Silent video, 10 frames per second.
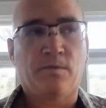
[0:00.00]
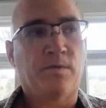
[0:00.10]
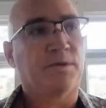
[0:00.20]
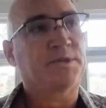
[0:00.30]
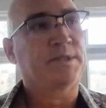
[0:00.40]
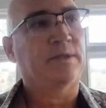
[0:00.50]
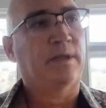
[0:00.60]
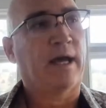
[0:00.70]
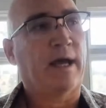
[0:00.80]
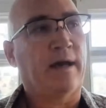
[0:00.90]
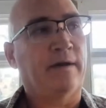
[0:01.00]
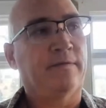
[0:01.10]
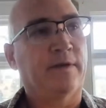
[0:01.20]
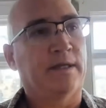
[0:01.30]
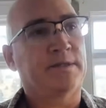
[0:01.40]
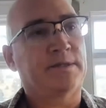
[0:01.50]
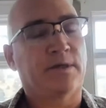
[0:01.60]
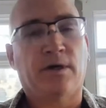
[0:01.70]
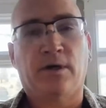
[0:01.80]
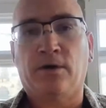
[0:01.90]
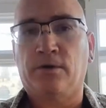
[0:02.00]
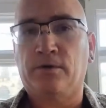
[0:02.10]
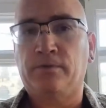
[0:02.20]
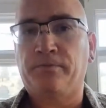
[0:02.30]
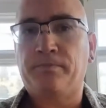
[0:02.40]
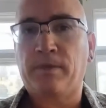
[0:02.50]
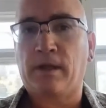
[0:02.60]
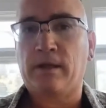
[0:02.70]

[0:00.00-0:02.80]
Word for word: will still have its own